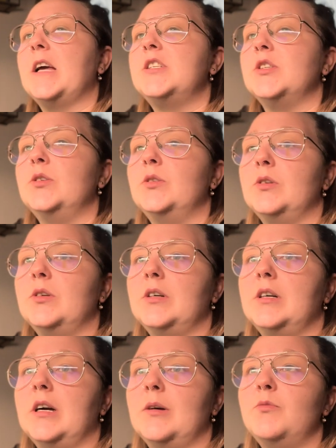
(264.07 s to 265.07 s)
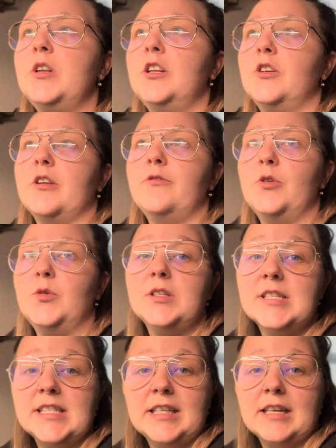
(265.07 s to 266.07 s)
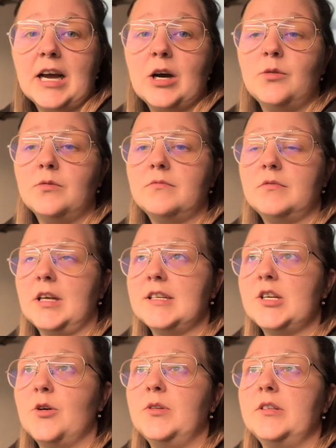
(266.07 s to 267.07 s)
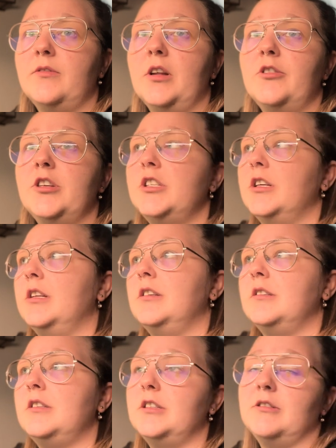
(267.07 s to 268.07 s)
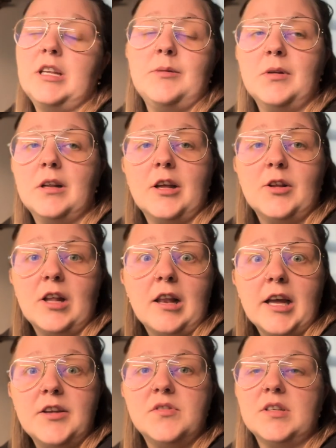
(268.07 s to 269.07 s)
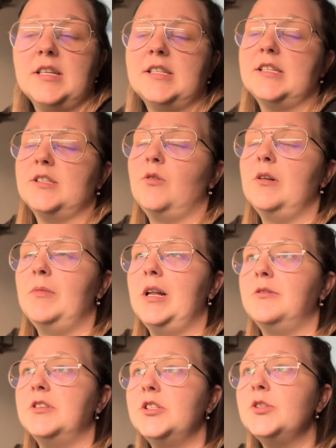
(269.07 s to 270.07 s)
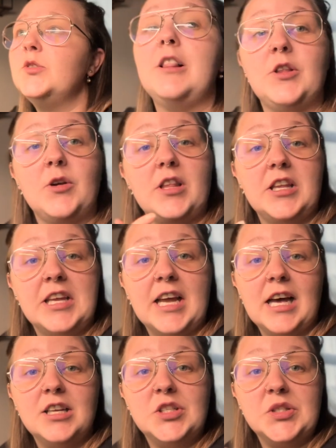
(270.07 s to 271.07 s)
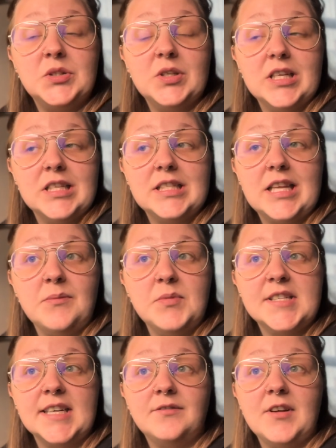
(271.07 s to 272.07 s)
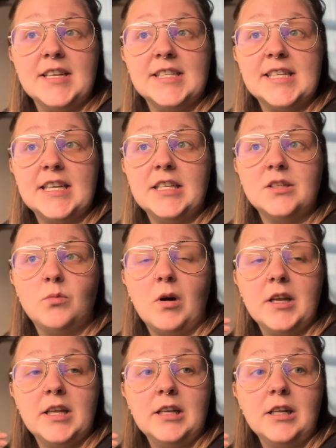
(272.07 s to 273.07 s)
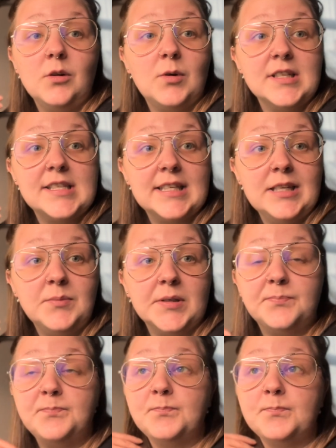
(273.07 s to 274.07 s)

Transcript: So I'm really looking forward to seeing how that's going to flourish, and you know, keeping an eye on the live sites, because all I'm allowed to do. The only thing you can do is keep yourself entertained while your little one's sleeping.